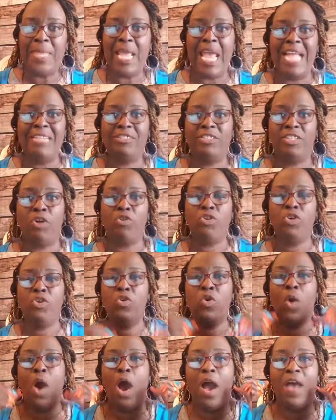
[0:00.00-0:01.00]
And so
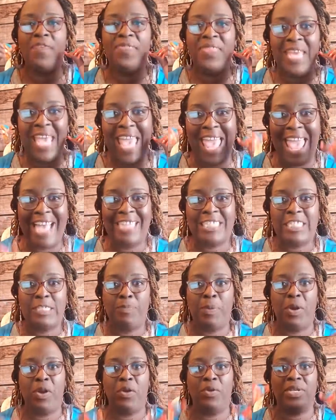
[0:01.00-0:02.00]
you are the
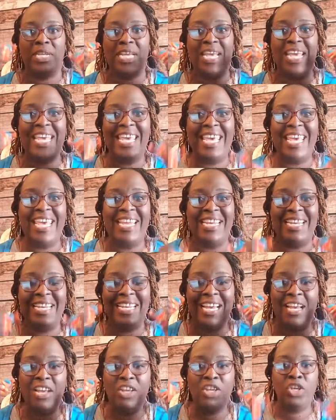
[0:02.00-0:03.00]
expert
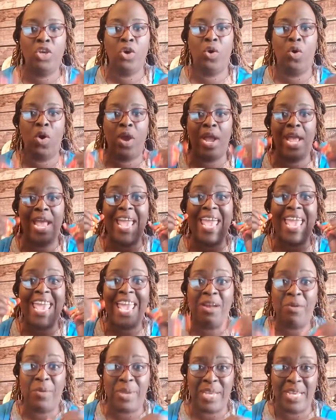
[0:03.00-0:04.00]
in your
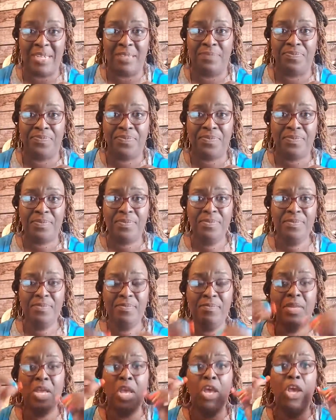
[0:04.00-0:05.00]
area.
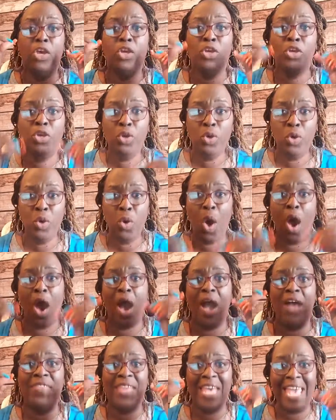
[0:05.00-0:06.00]
You
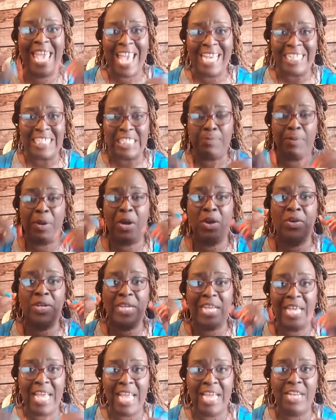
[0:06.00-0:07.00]
are the
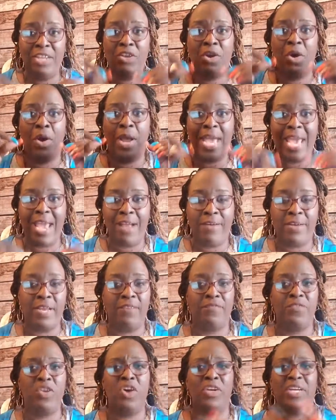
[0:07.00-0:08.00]
expert in your area.
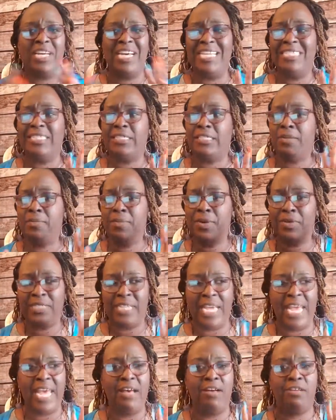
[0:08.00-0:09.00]
If your customer
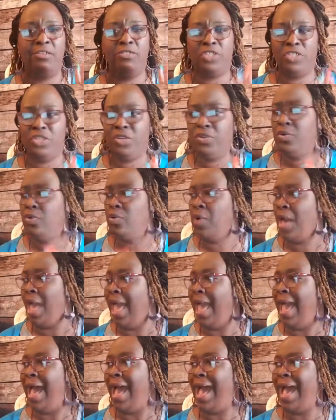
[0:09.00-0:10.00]
tells you,
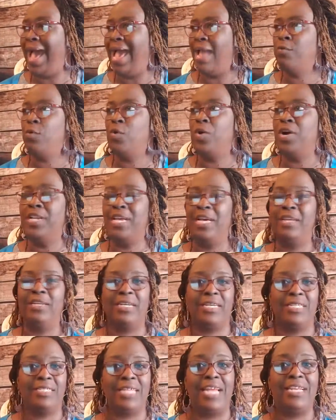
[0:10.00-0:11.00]
I want,
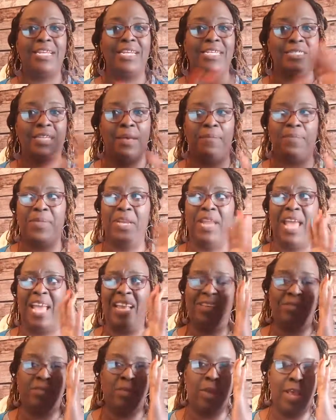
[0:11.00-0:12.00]
because I need something,
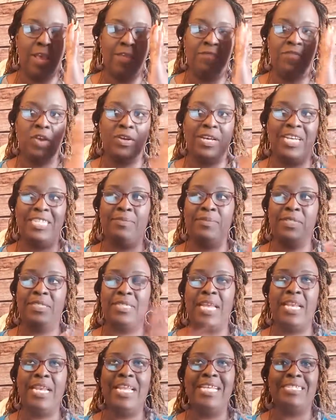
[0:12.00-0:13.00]
like if your customer
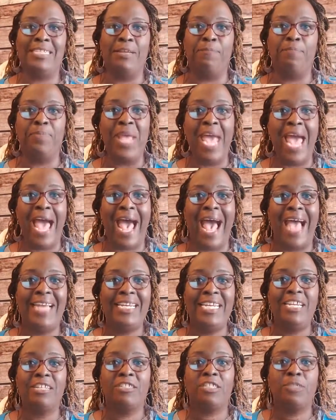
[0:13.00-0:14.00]
say, listen, I
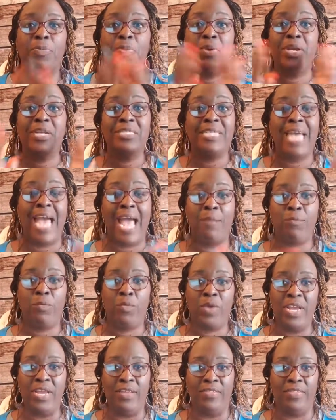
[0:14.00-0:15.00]
need a springtime
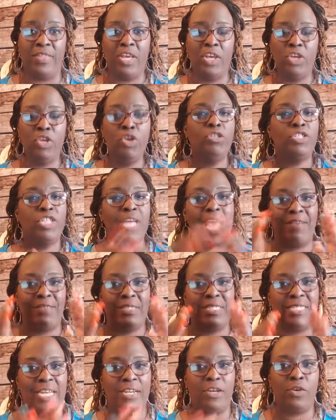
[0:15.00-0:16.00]
wreath you should have a
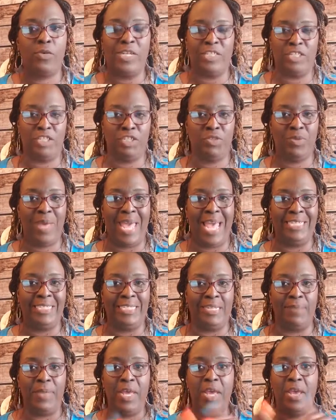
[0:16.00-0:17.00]
set of questions you ask
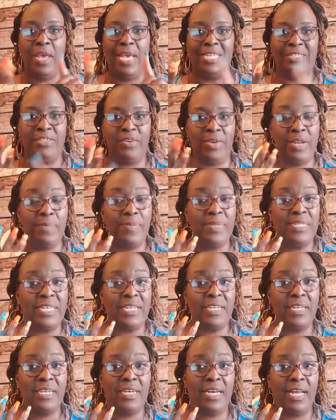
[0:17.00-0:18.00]
them. Is there any
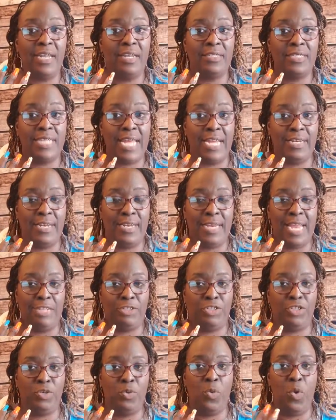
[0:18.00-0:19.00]
particular colors that,
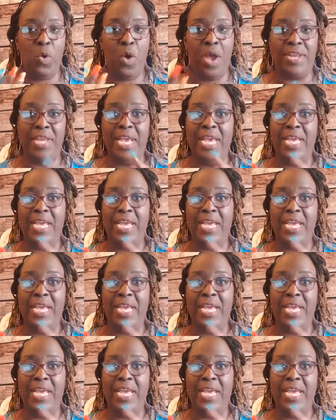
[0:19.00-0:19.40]
that you want?